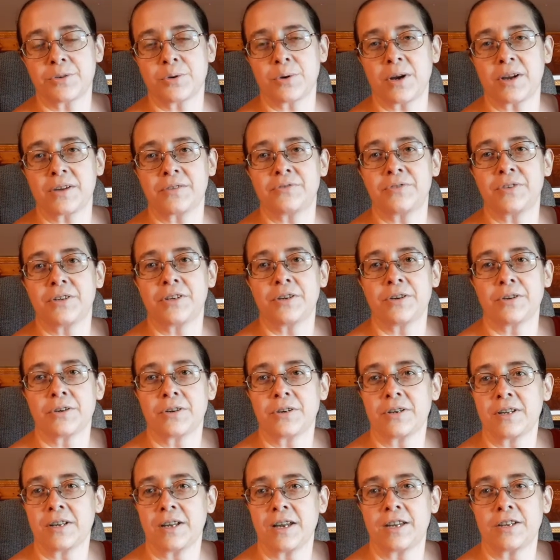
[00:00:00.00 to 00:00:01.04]
So I
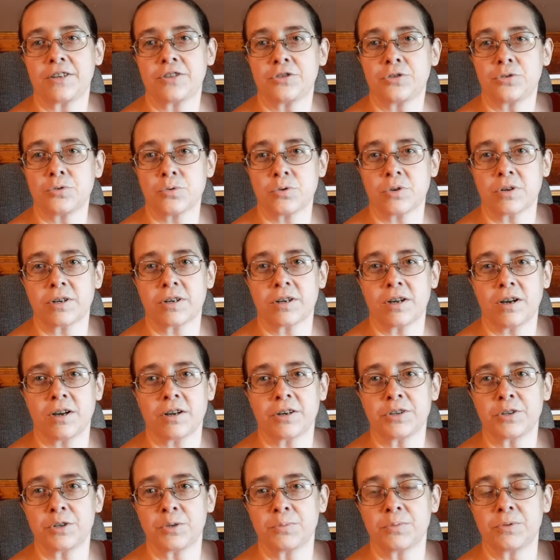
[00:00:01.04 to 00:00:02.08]
figured a short
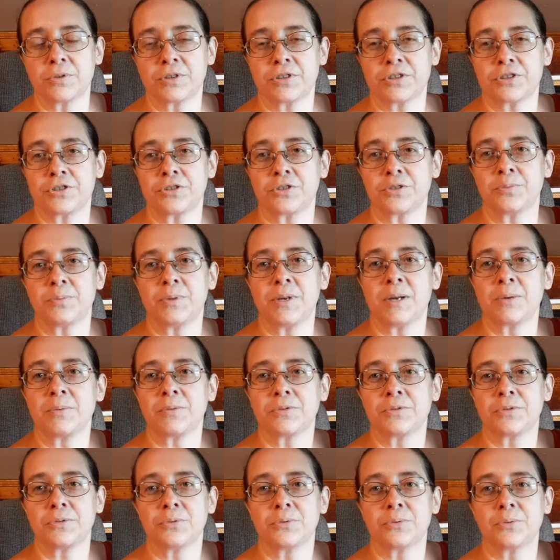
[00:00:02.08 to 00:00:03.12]
audiobook should be
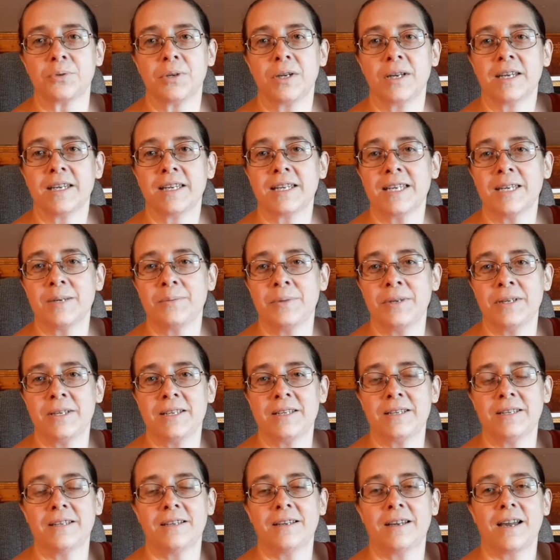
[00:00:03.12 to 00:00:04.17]
able to get
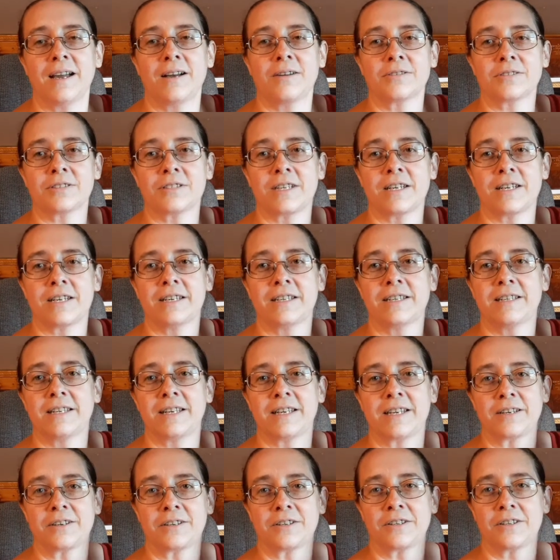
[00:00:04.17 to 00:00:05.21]
me outside
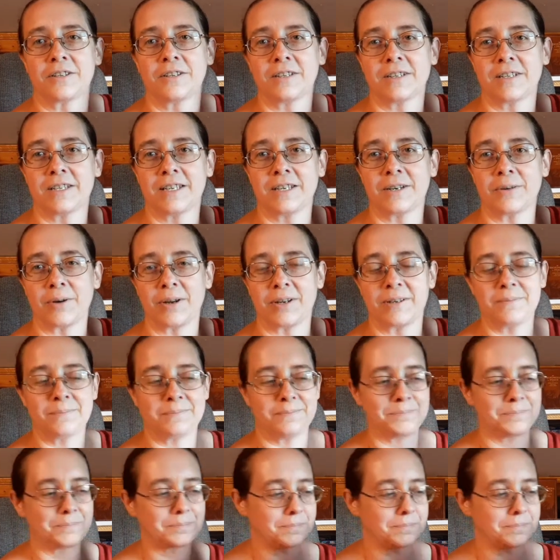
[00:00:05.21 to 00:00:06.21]
and get it read.